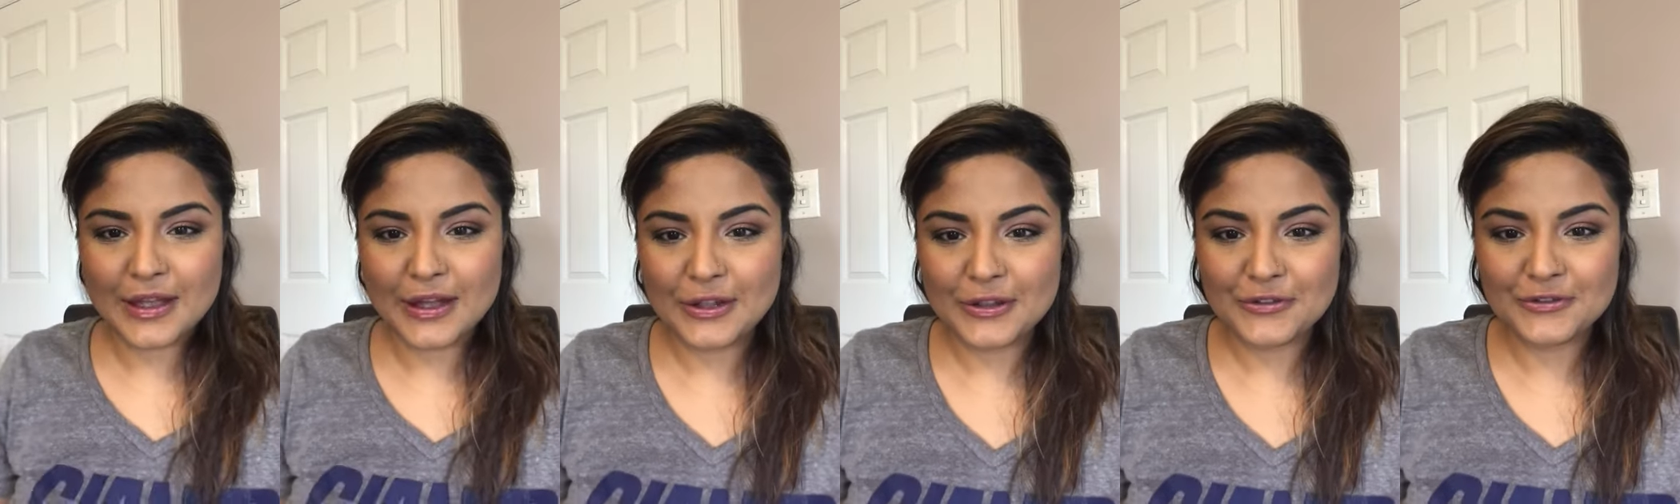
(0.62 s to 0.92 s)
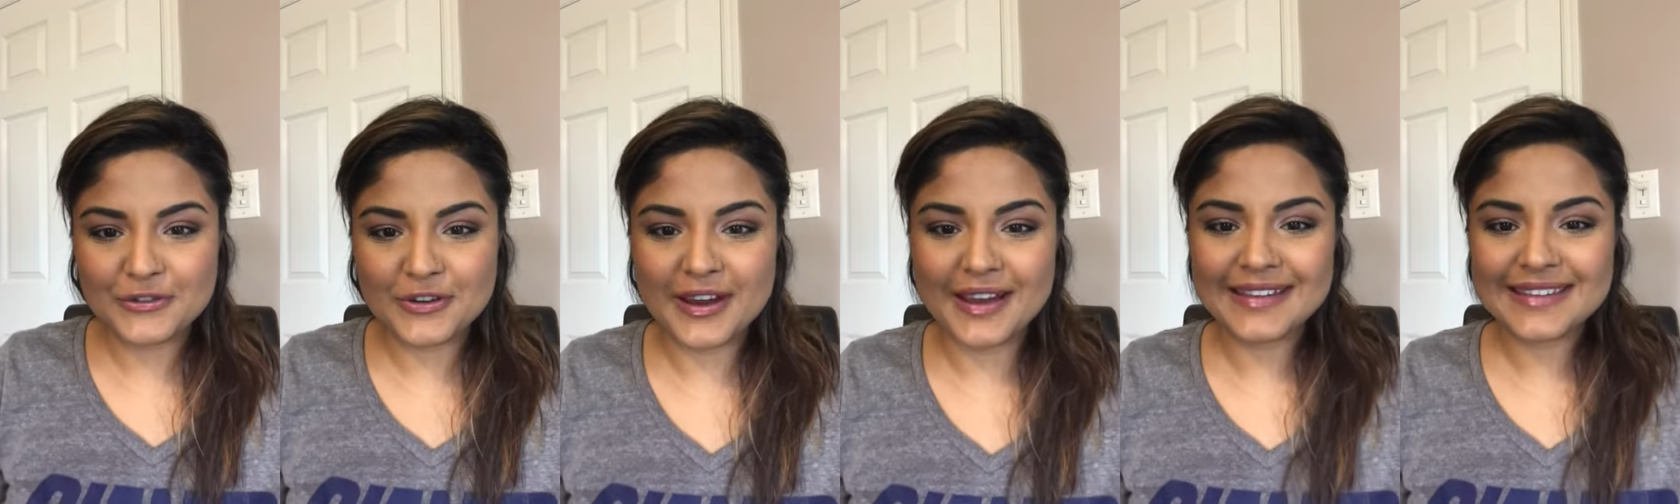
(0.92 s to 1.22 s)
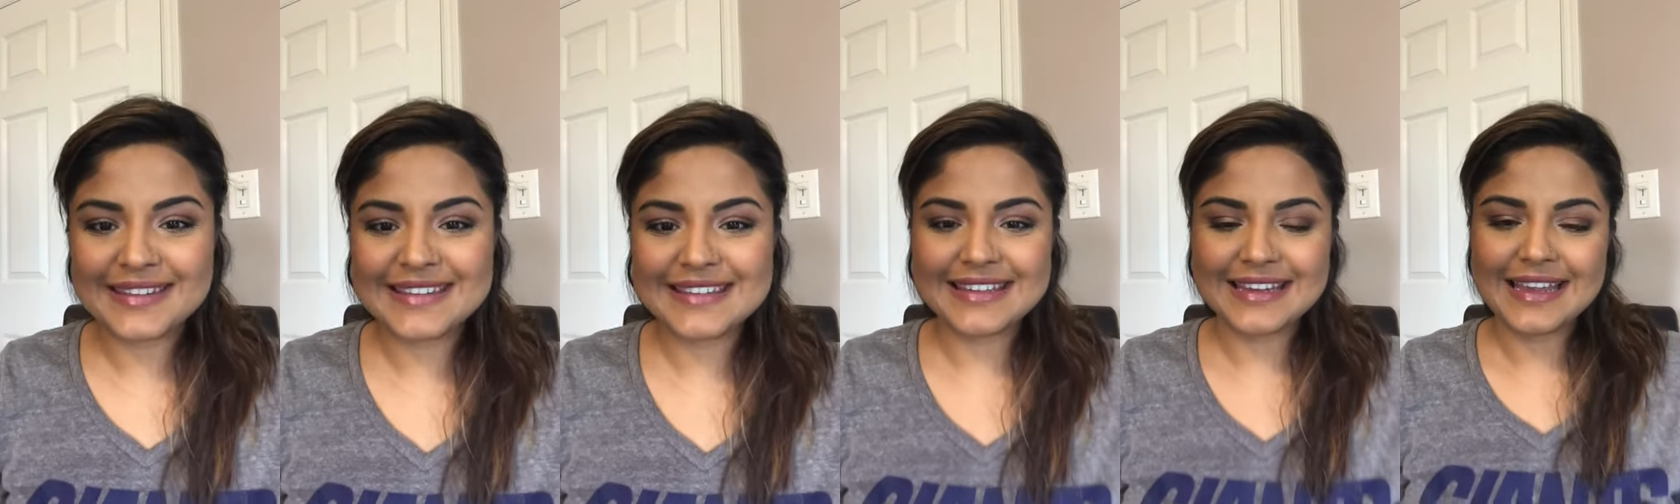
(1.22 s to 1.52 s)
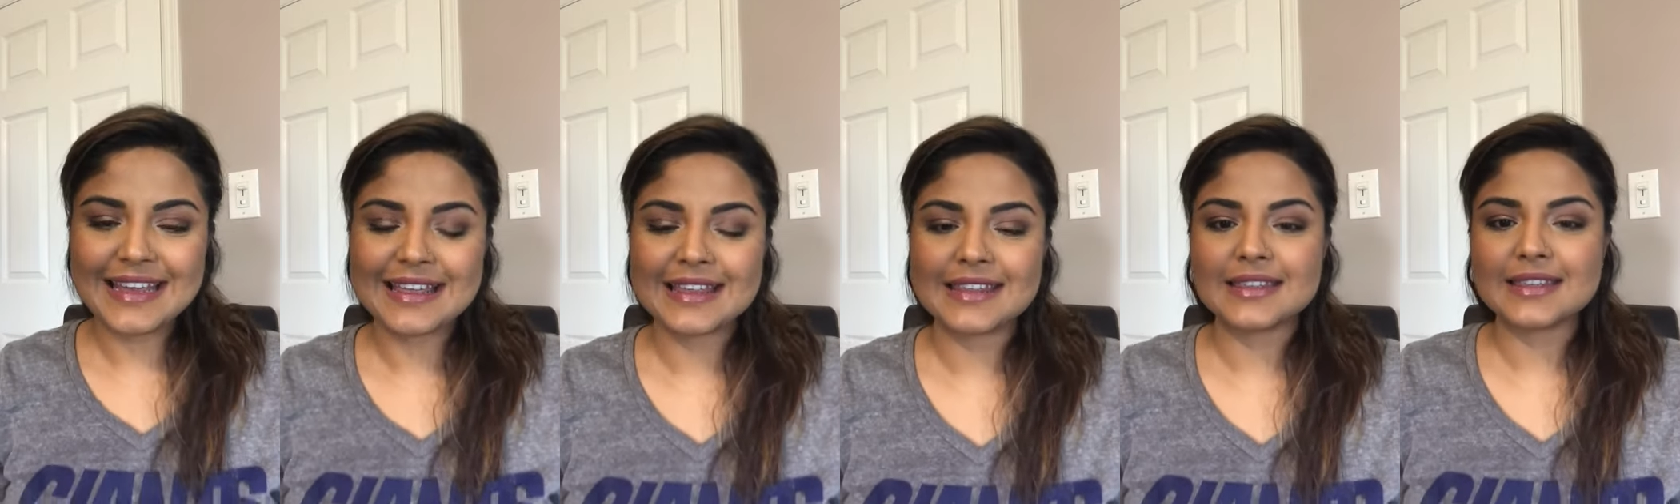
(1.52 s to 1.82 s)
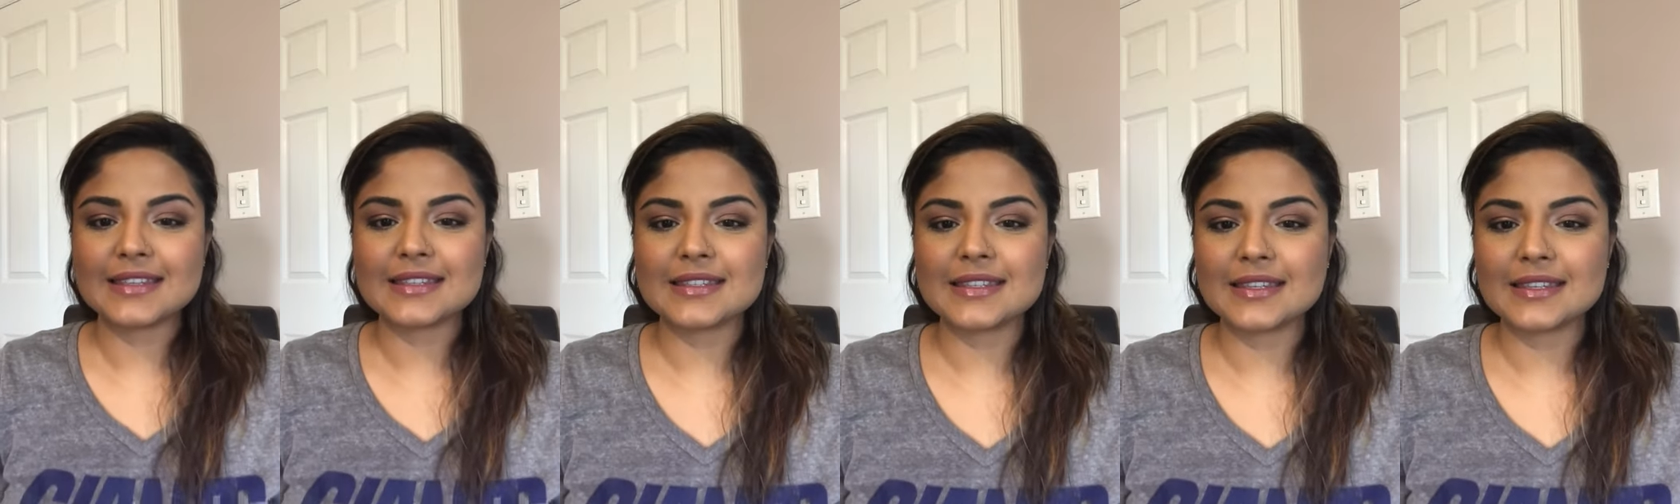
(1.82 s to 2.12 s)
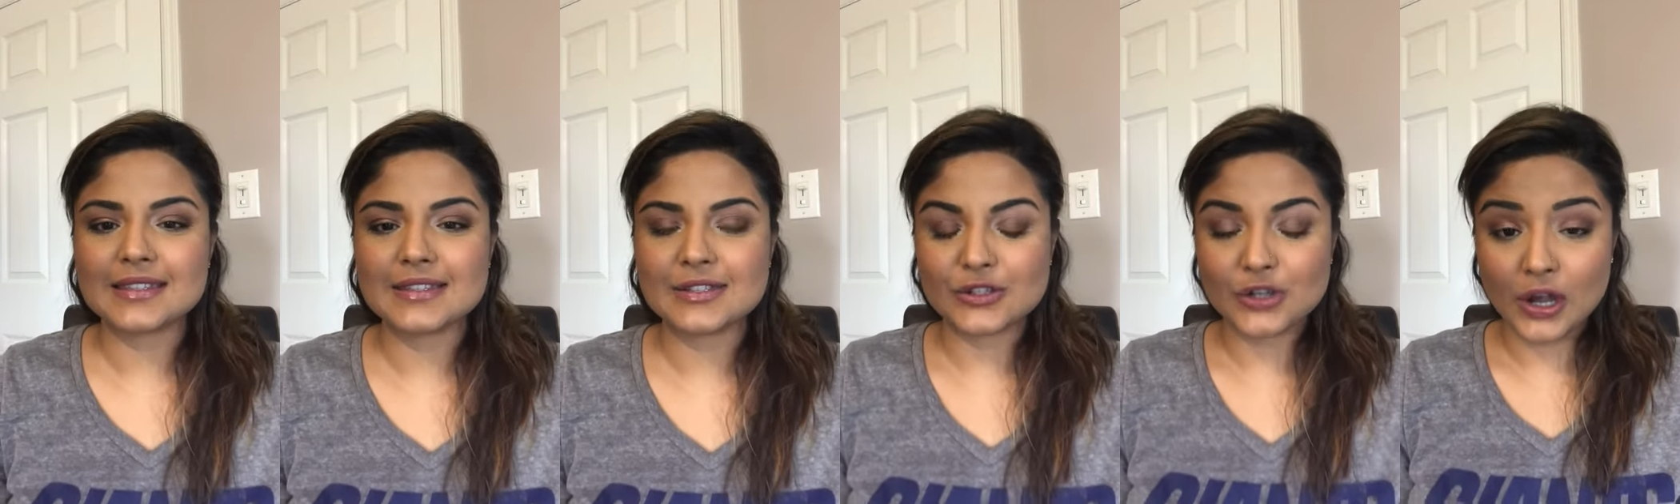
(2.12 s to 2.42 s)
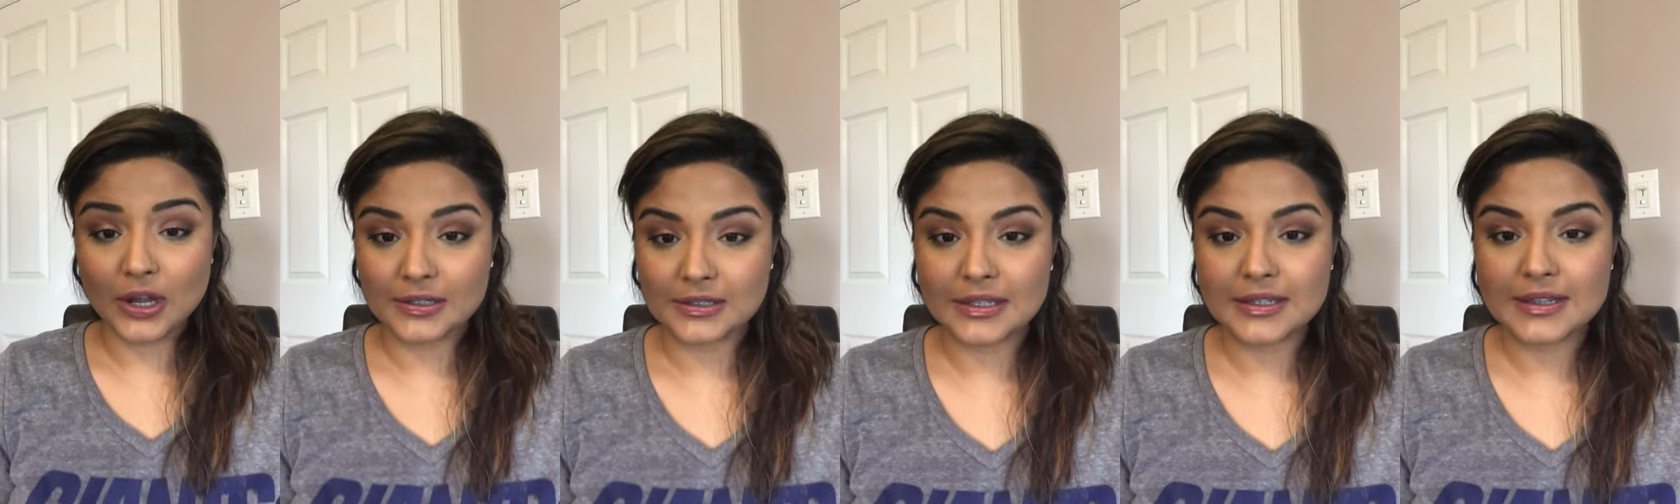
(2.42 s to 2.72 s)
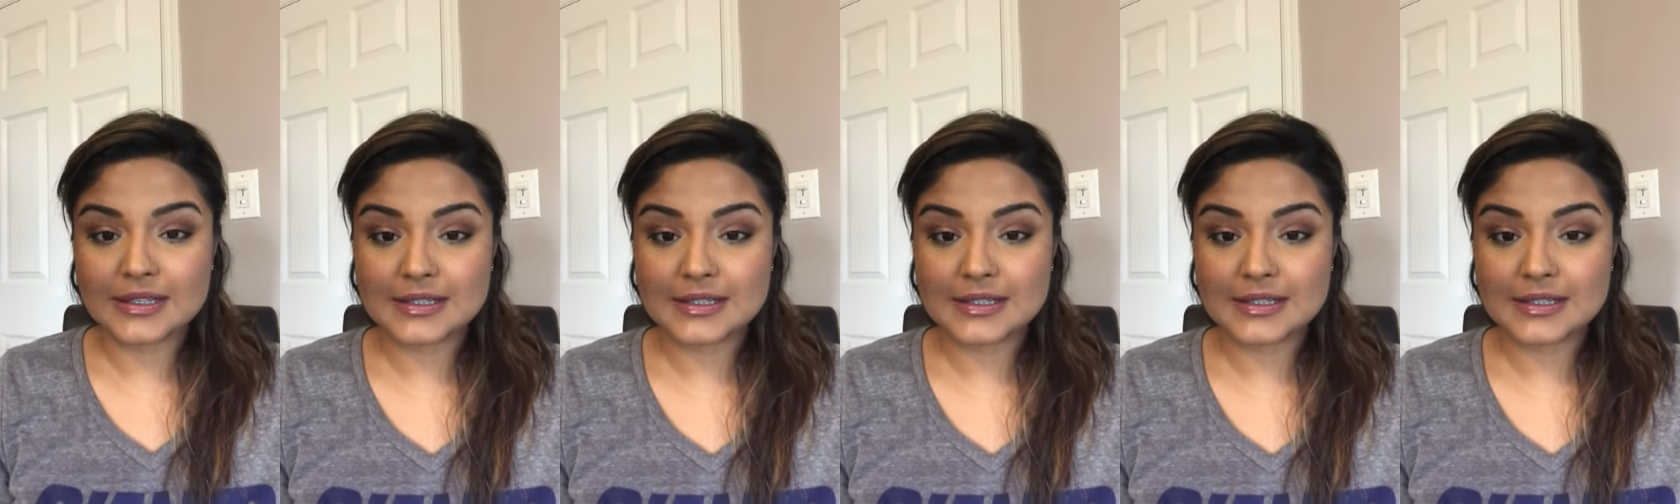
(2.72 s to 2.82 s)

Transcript: Hello friends, this is Tanya.